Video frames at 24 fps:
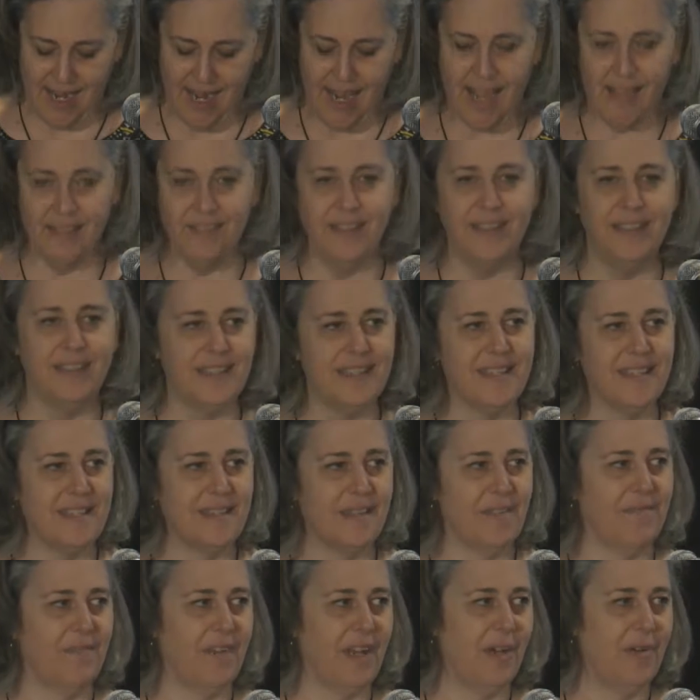I think this is
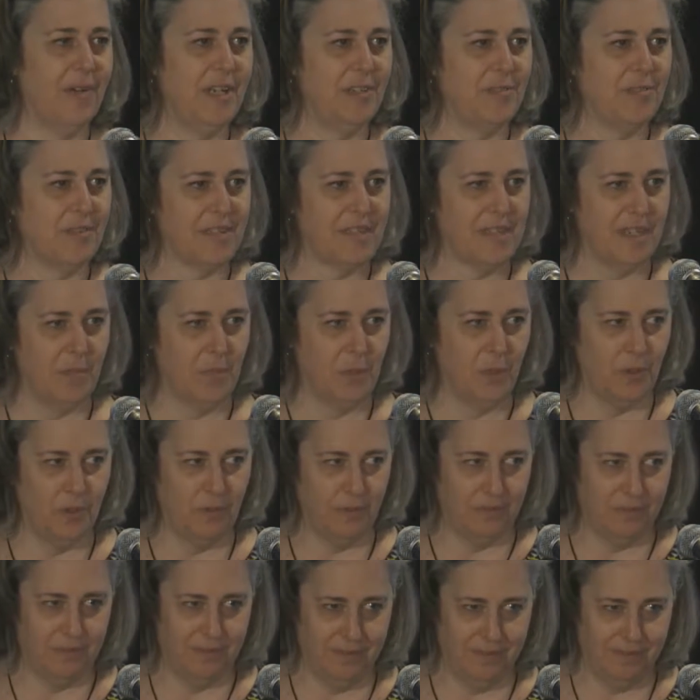a very interesting
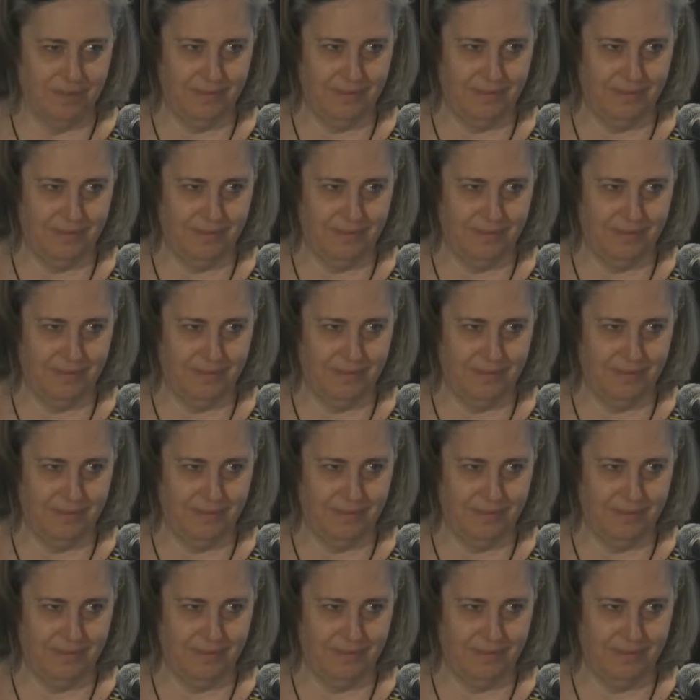move.